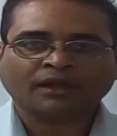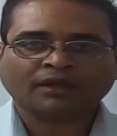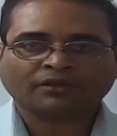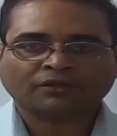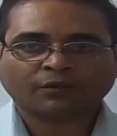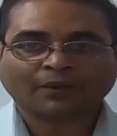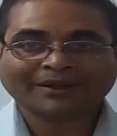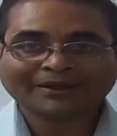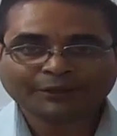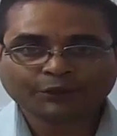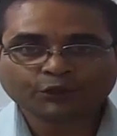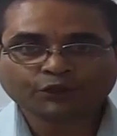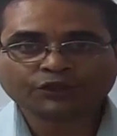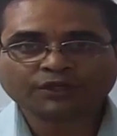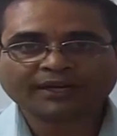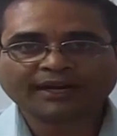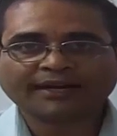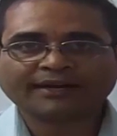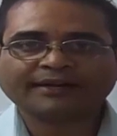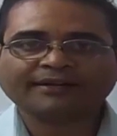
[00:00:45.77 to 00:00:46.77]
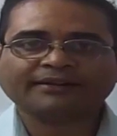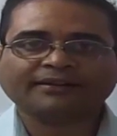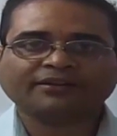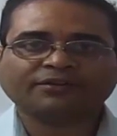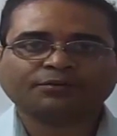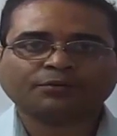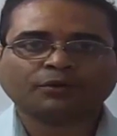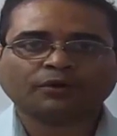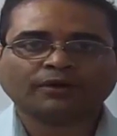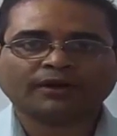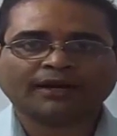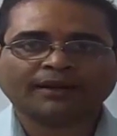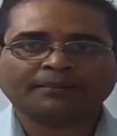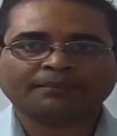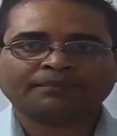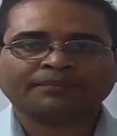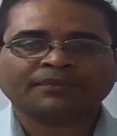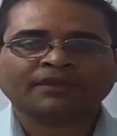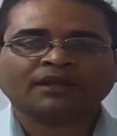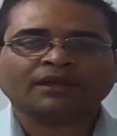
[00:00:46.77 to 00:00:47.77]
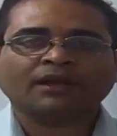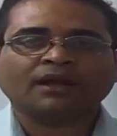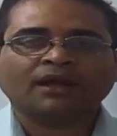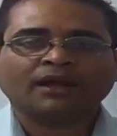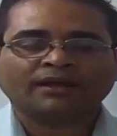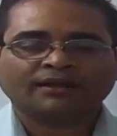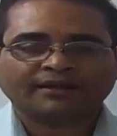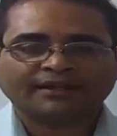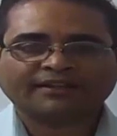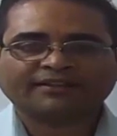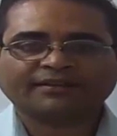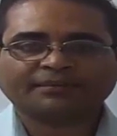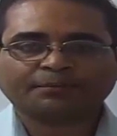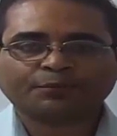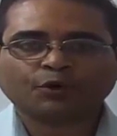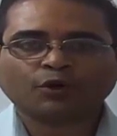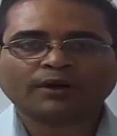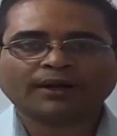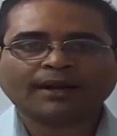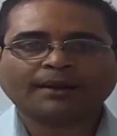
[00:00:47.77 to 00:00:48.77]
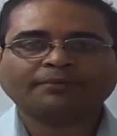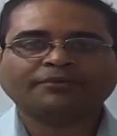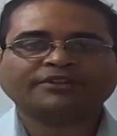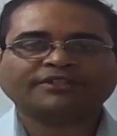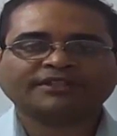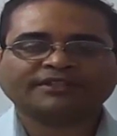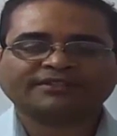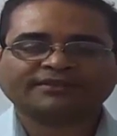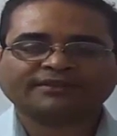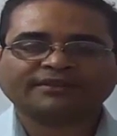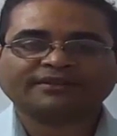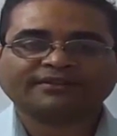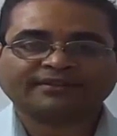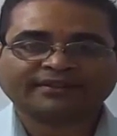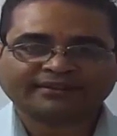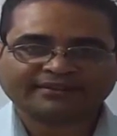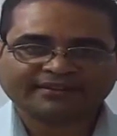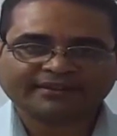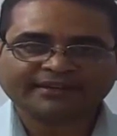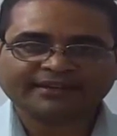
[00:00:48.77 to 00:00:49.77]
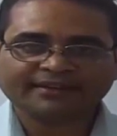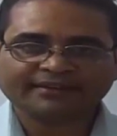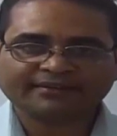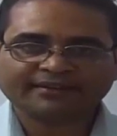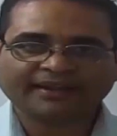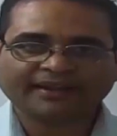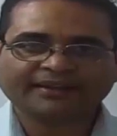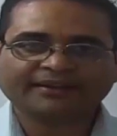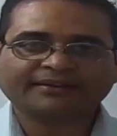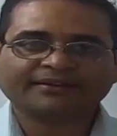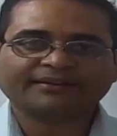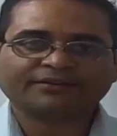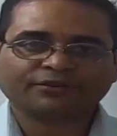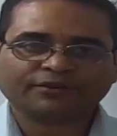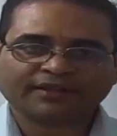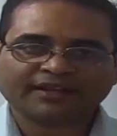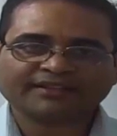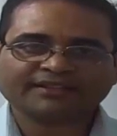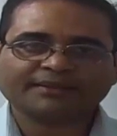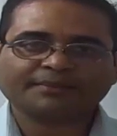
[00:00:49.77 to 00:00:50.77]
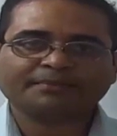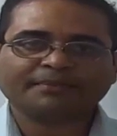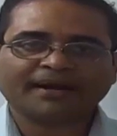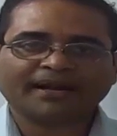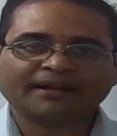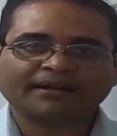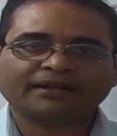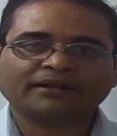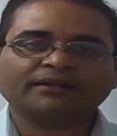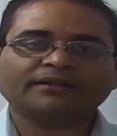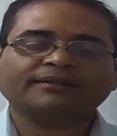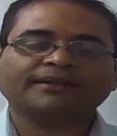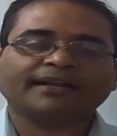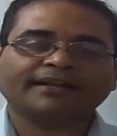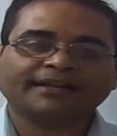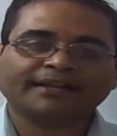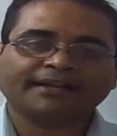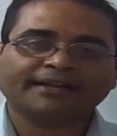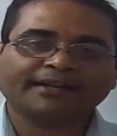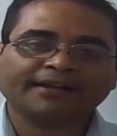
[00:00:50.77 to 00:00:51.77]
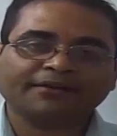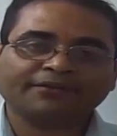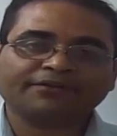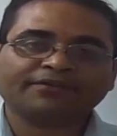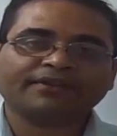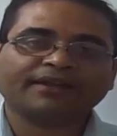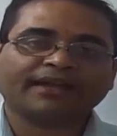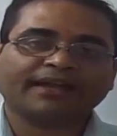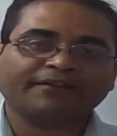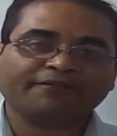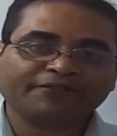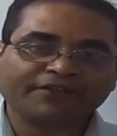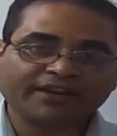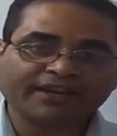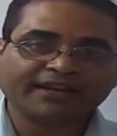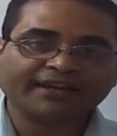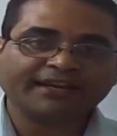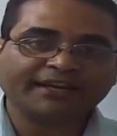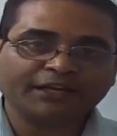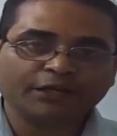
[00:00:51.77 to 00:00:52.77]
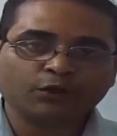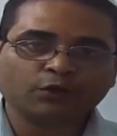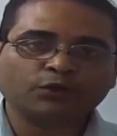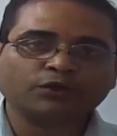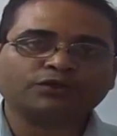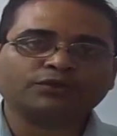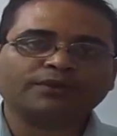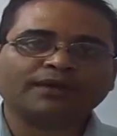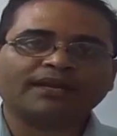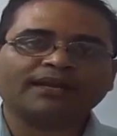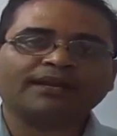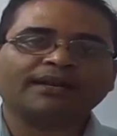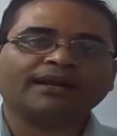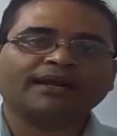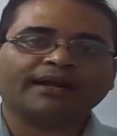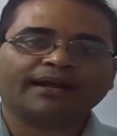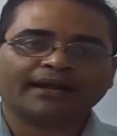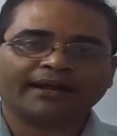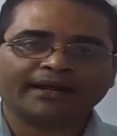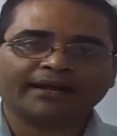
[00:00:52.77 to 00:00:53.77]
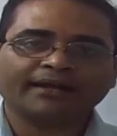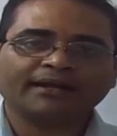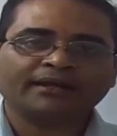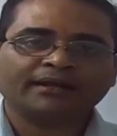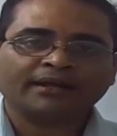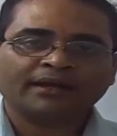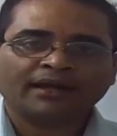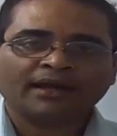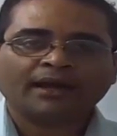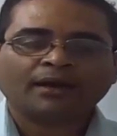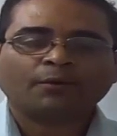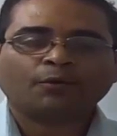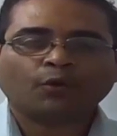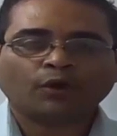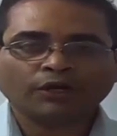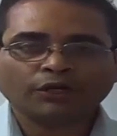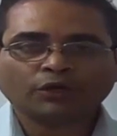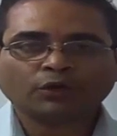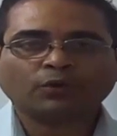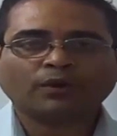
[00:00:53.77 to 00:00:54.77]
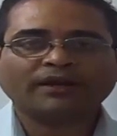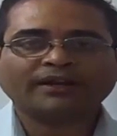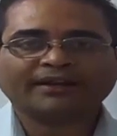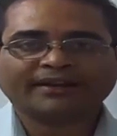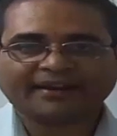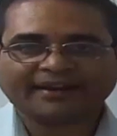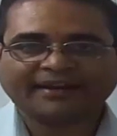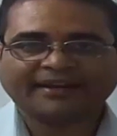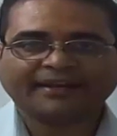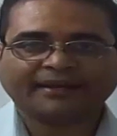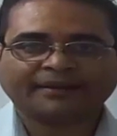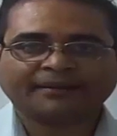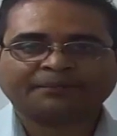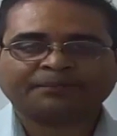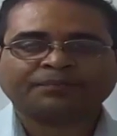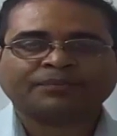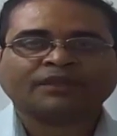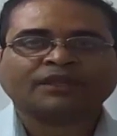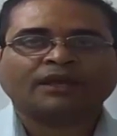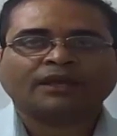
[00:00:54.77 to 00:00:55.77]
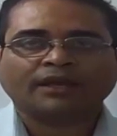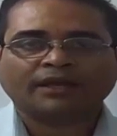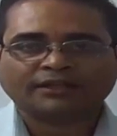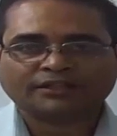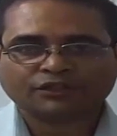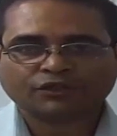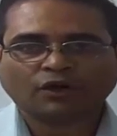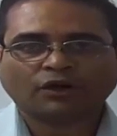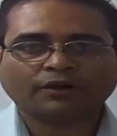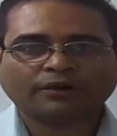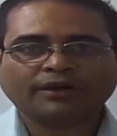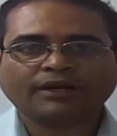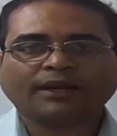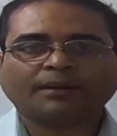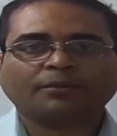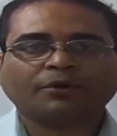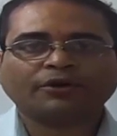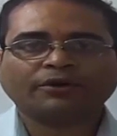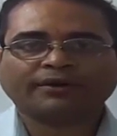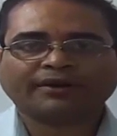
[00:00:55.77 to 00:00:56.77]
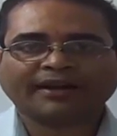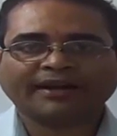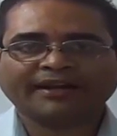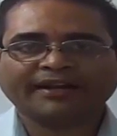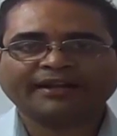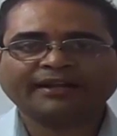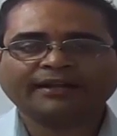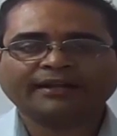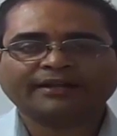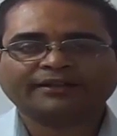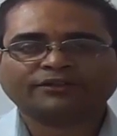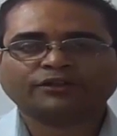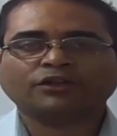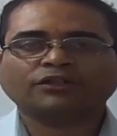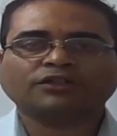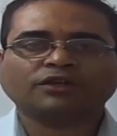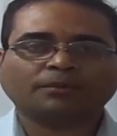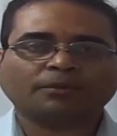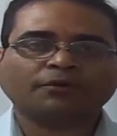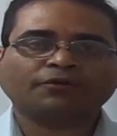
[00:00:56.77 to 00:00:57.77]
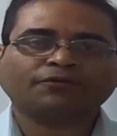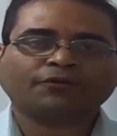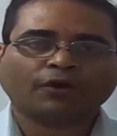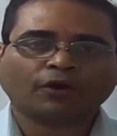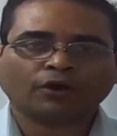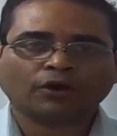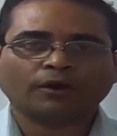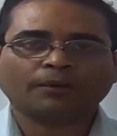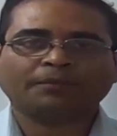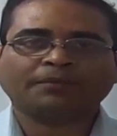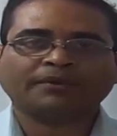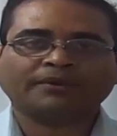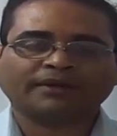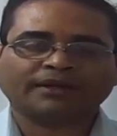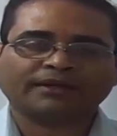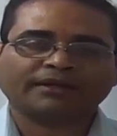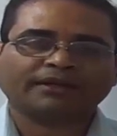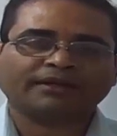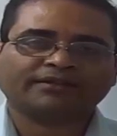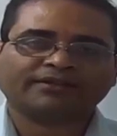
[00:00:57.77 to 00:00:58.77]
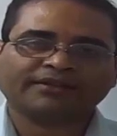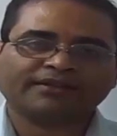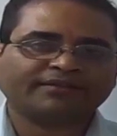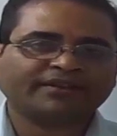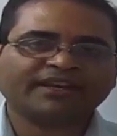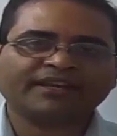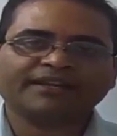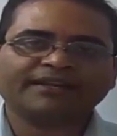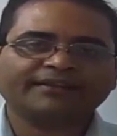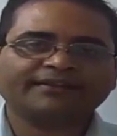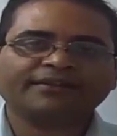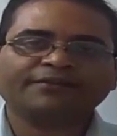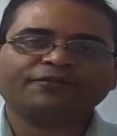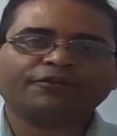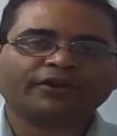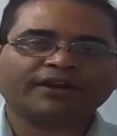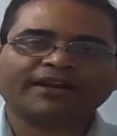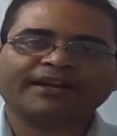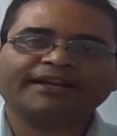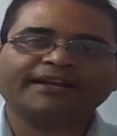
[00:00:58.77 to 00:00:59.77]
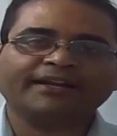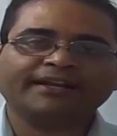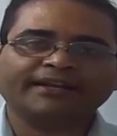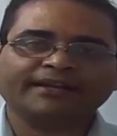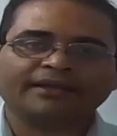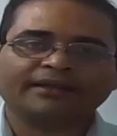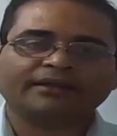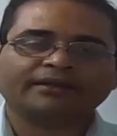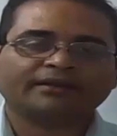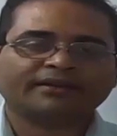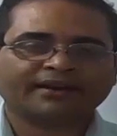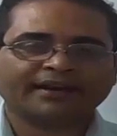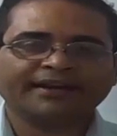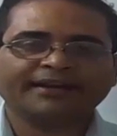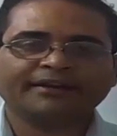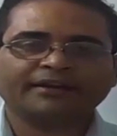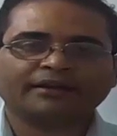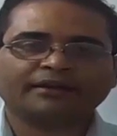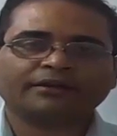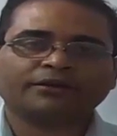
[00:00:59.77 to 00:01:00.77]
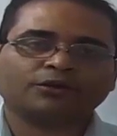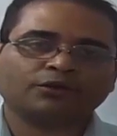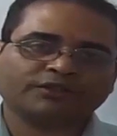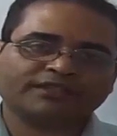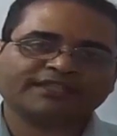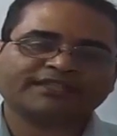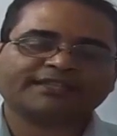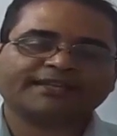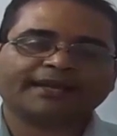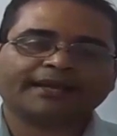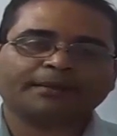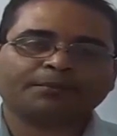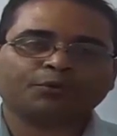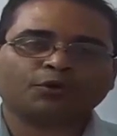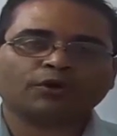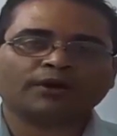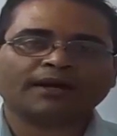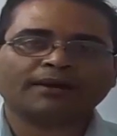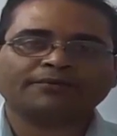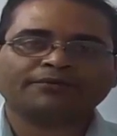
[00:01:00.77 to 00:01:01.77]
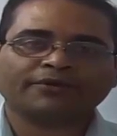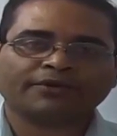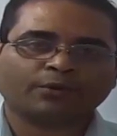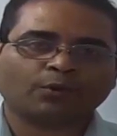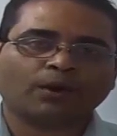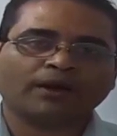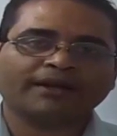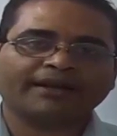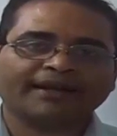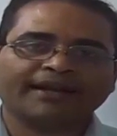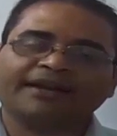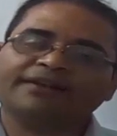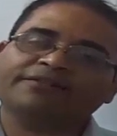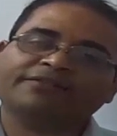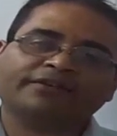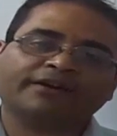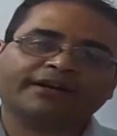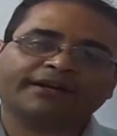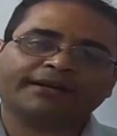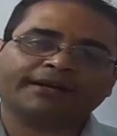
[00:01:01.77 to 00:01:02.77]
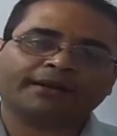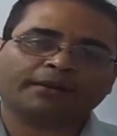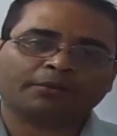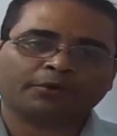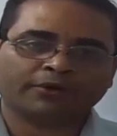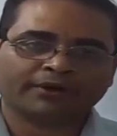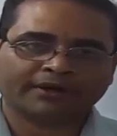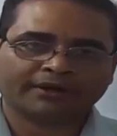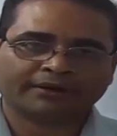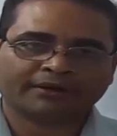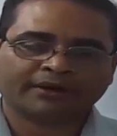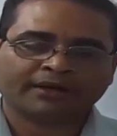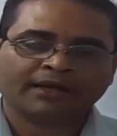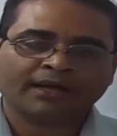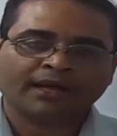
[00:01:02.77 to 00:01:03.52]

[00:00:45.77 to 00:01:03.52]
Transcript: So why you should attend this program? It's a program which is designed such a manner that it gives every individual a one-to-one training. It's not only about training, it's also about follow-up. It's very easy for any trainer to just take a program for one day and forget about it.